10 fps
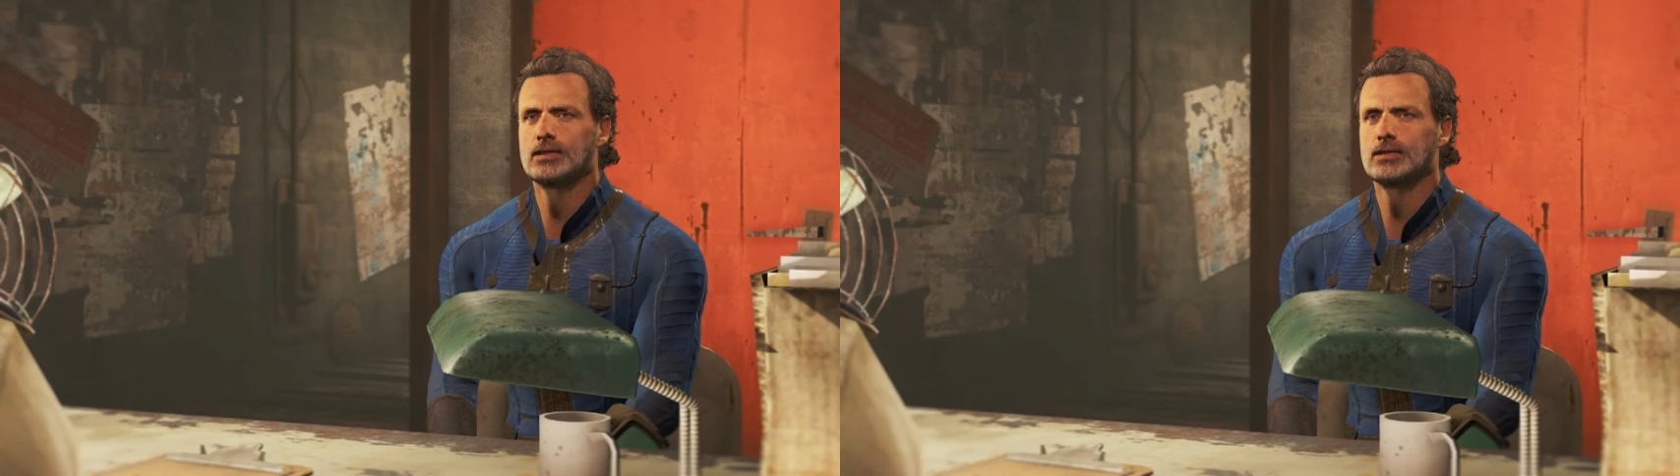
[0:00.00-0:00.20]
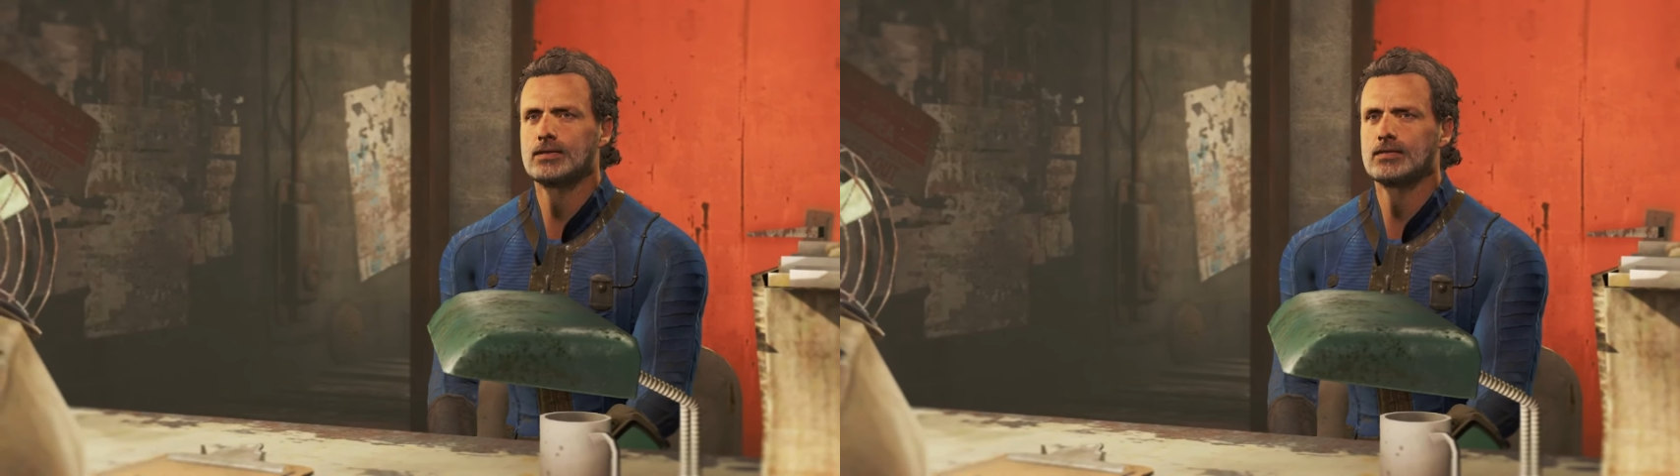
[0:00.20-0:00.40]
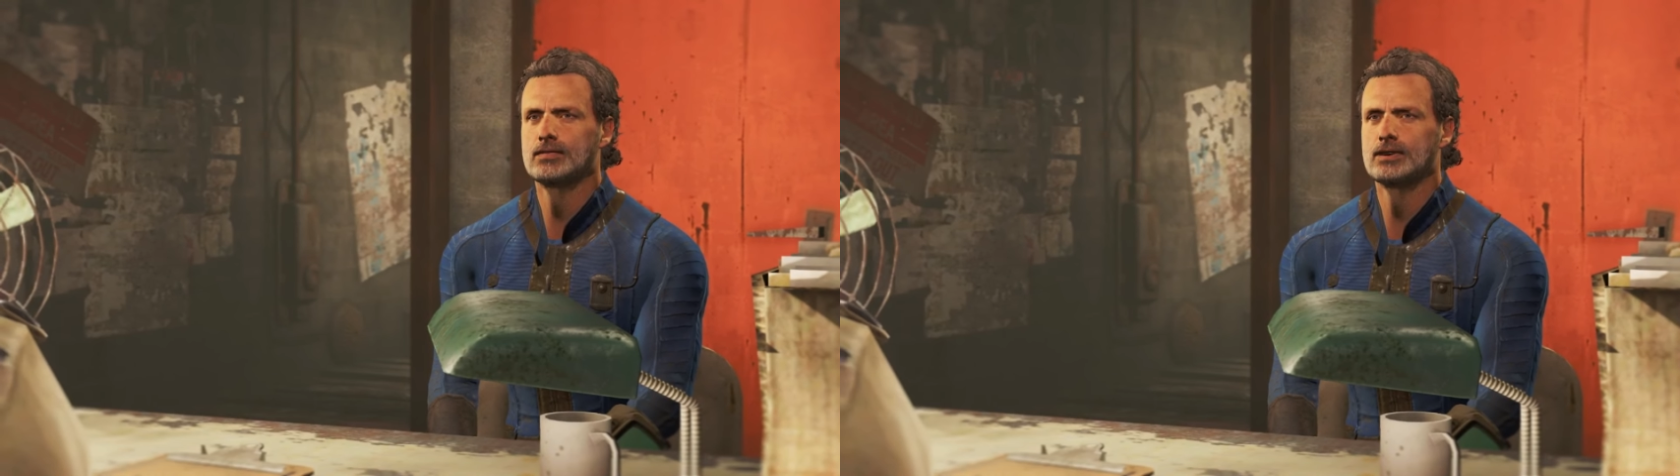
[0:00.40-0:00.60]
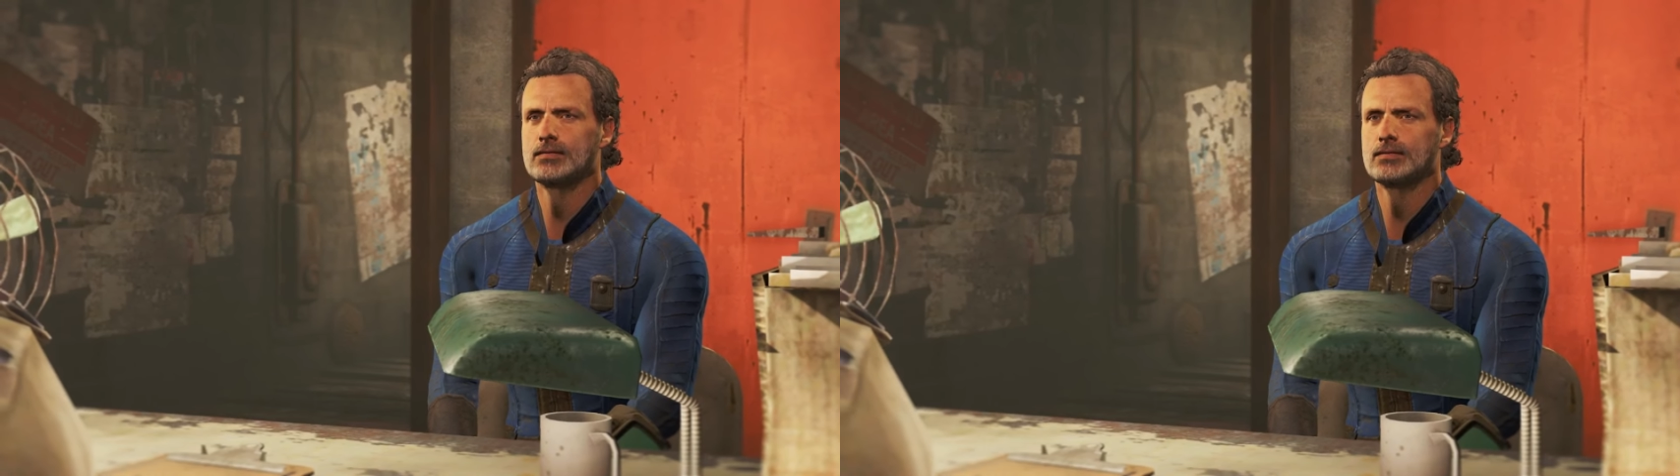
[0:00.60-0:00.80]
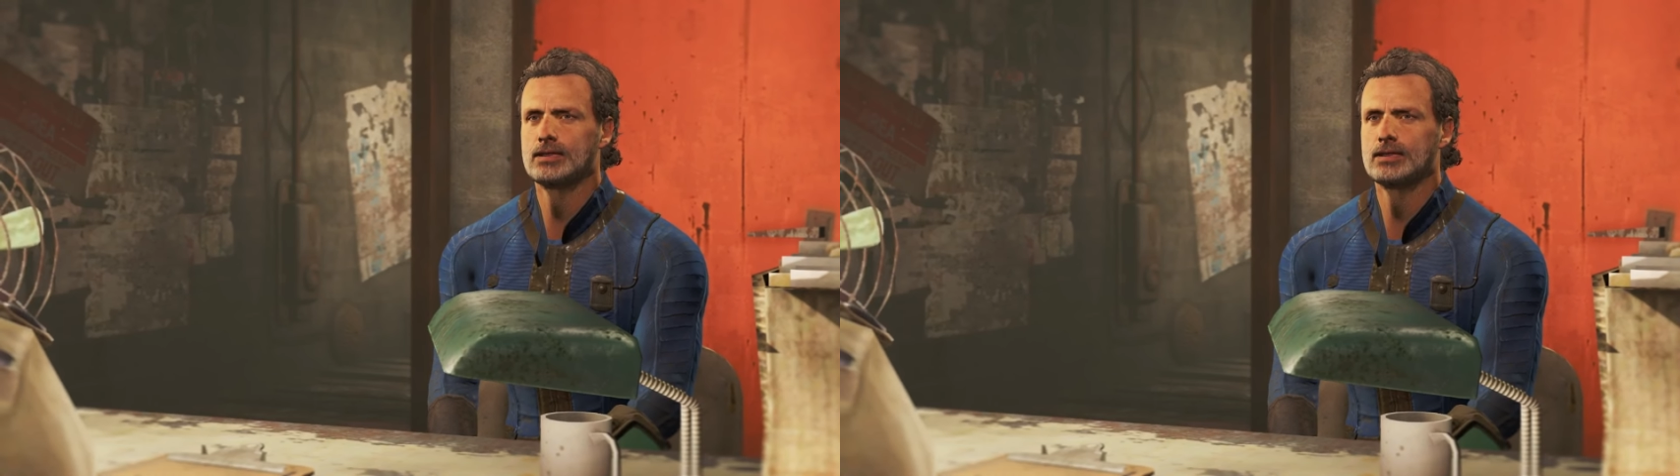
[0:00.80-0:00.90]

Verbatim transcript: across his left